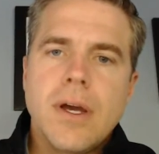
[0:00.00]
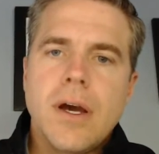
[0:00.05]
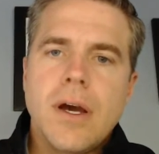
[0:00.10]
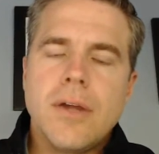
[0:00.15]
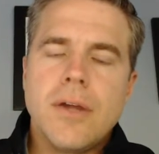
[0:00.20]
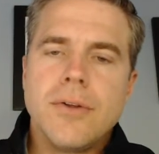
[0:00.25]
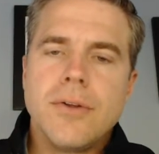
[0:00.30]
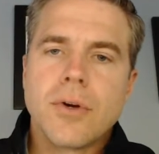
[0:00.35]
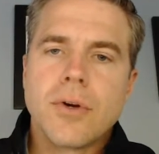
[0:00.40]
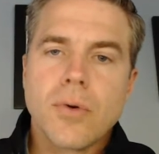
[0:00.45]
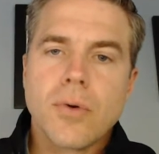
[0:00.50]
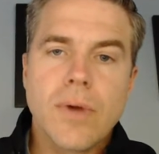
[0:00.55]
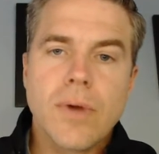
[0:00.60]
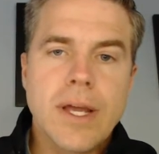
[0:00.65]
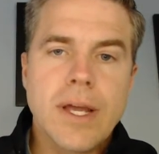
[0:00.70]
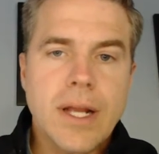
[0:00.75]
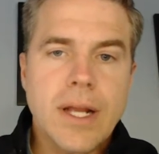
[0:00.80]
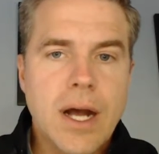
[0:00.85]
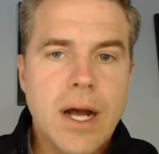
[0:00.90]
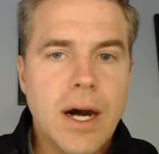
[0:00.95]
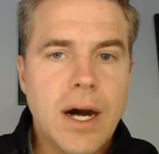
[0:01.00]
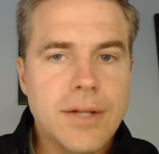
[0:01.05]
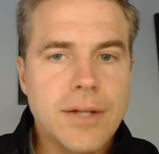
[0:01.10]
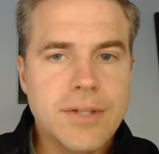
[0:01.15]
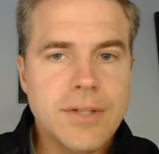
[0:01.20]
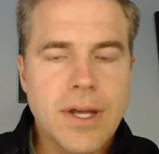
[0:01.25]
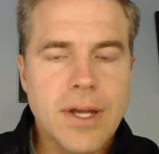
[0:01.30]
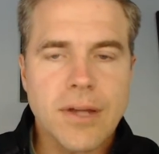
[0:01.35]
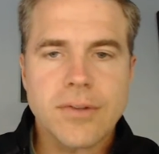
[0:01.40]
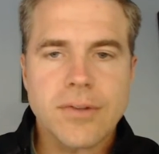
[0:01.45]
you create a
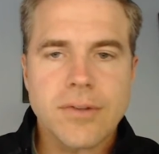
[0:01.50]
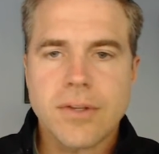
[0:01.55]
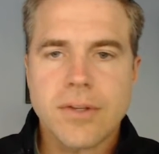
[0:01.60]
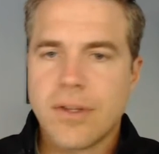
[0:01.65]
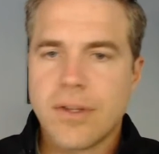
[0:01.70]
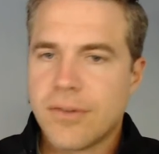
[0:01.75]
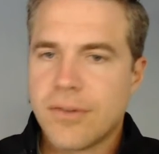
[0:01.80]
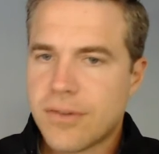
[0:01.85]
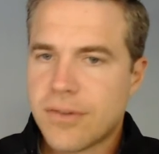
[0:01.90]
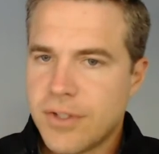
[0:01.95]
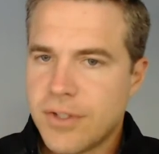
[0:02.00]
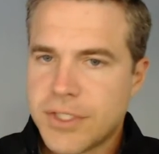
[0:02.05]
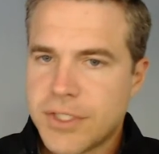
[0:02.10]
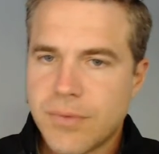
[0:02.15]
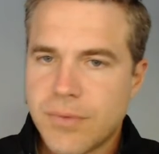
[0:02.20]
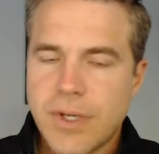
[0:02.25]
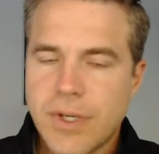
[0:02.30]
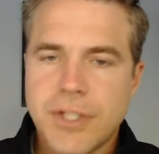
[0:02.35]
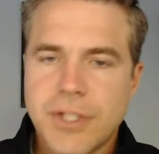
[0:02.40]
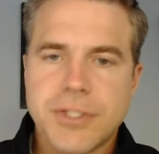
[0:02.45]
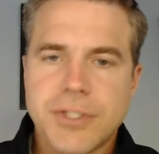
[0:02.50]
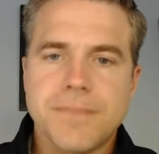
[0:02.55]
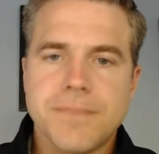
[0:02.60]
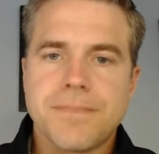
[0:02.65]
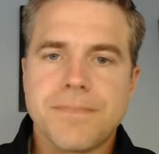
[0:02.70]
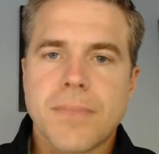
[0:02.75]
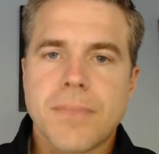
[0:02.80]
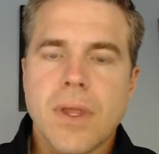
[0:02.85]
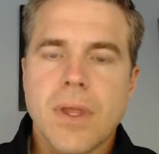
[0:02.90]
context, a situation,